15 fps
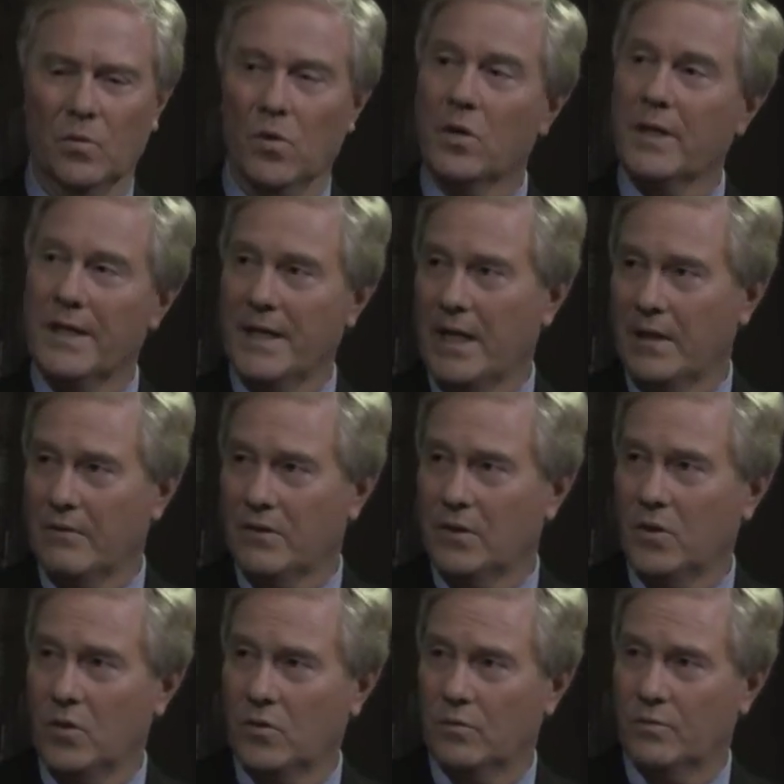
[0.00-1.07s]
working out of their
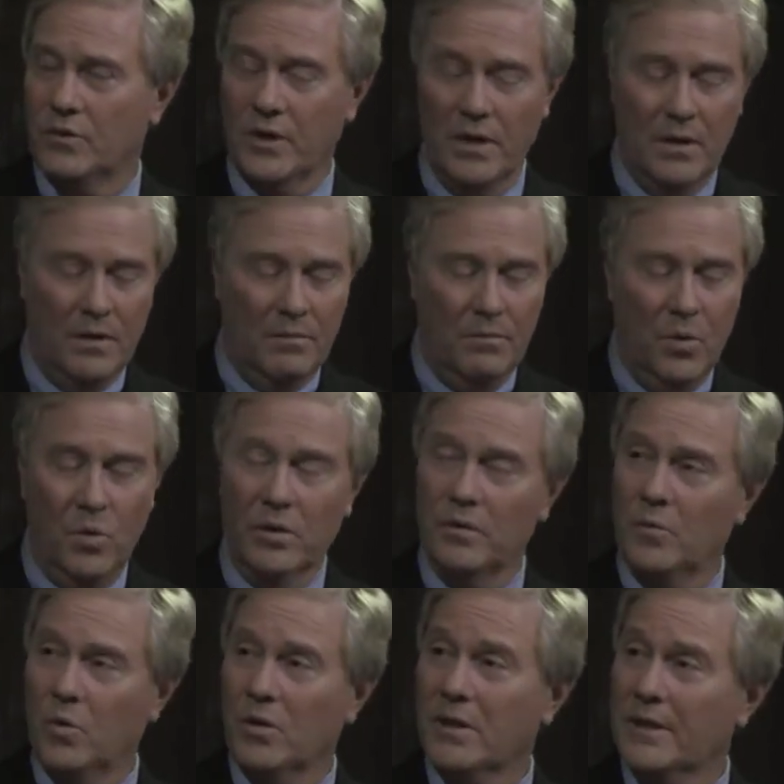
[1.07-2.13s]
homes, more
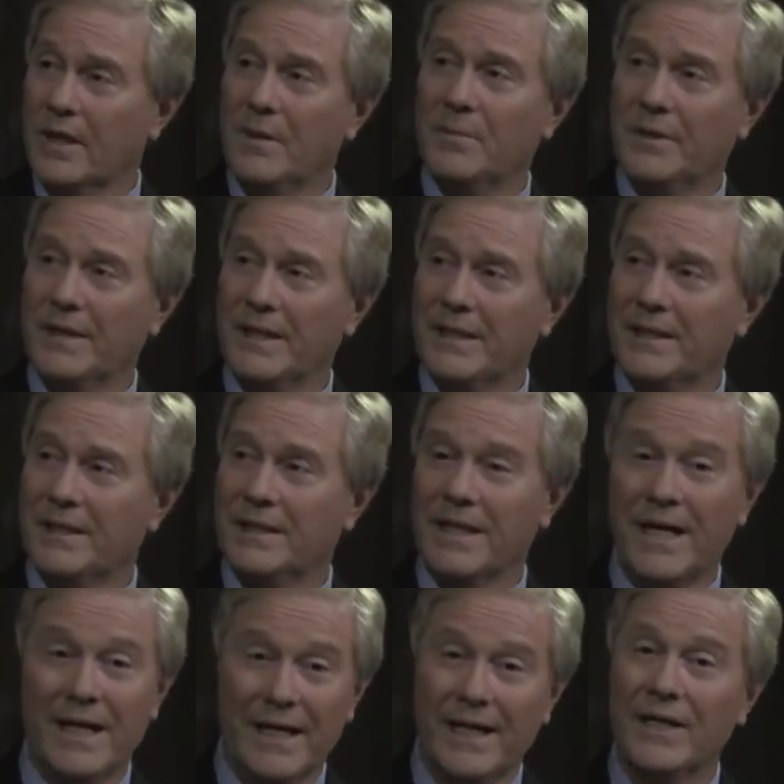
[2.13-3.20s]
and more companies
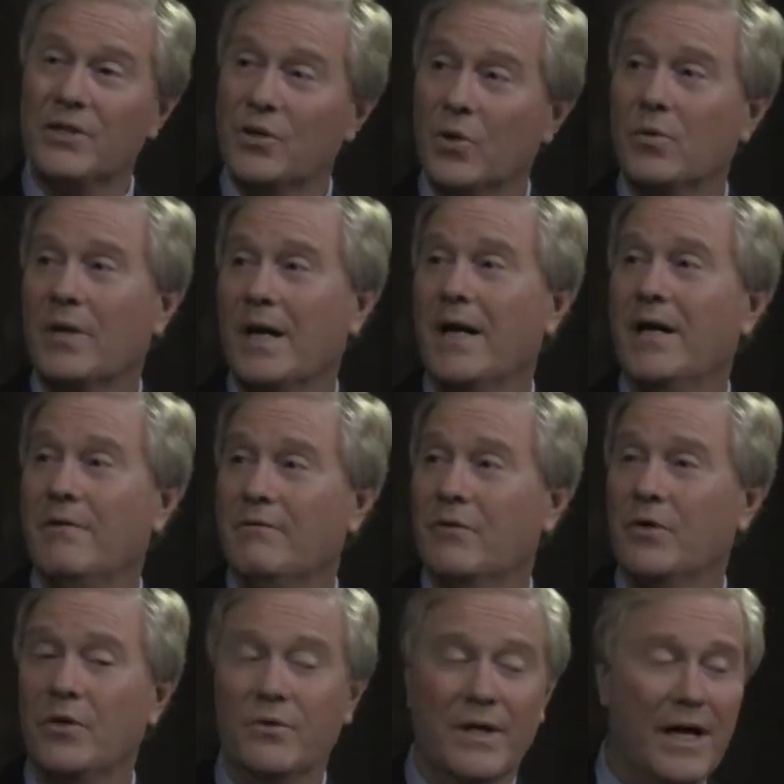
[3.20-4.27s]
saying it's okay
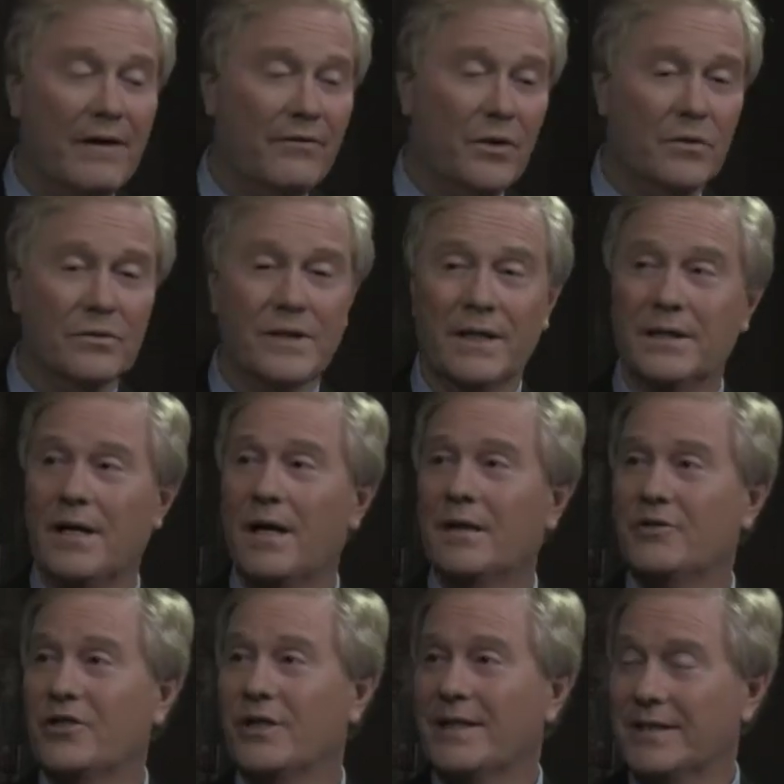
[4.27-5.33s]
for you to have your own
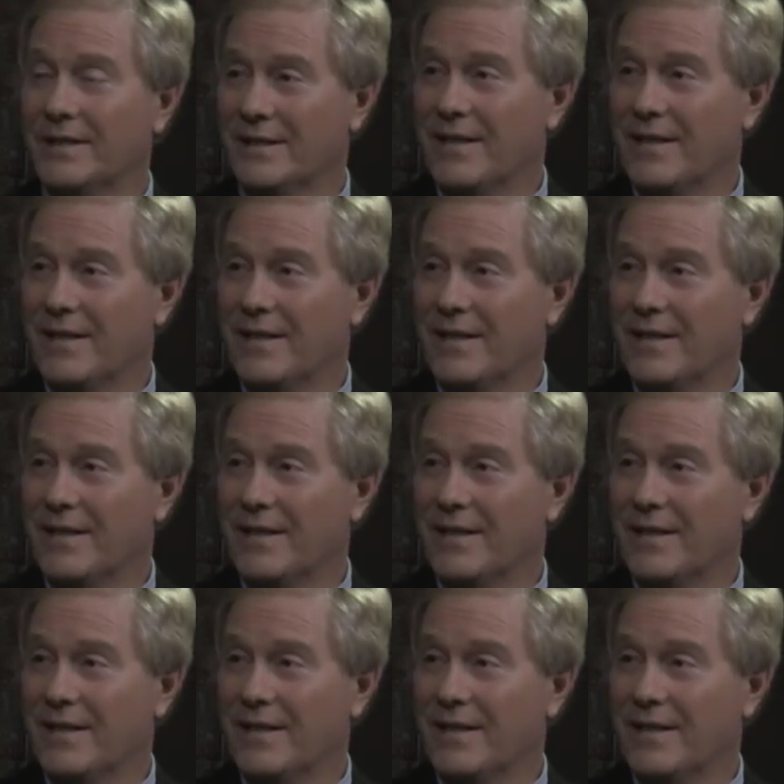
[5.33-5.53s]
technology and